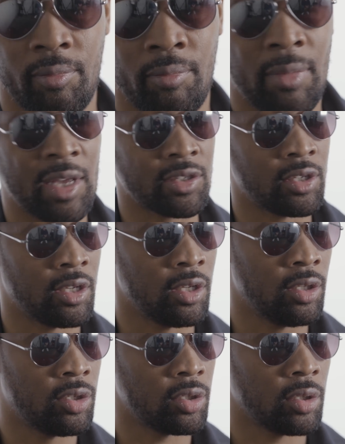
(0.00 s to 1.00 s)

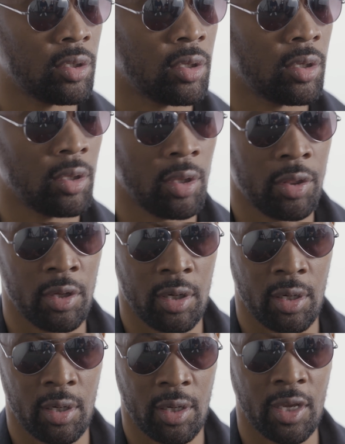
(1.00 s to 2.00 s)
message,
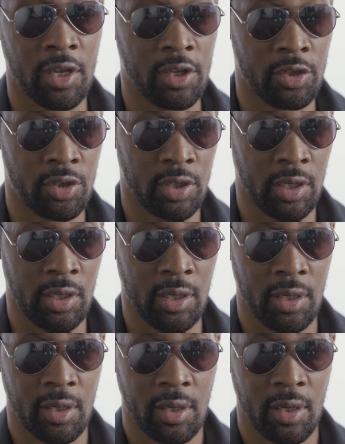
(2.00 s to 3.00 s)
the
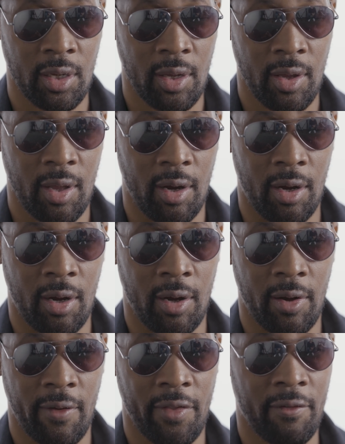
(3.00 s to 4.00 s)
energy,
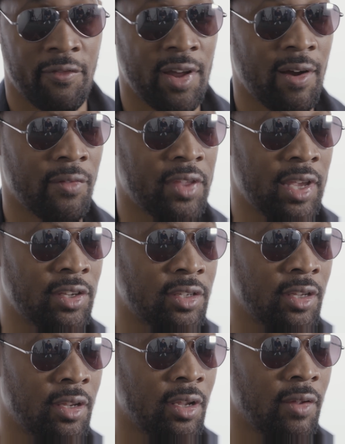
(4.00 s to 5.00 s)
and the
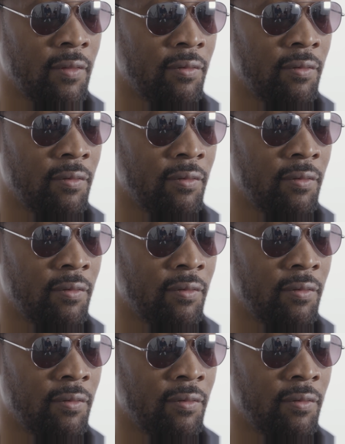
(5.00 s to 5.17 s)
foundation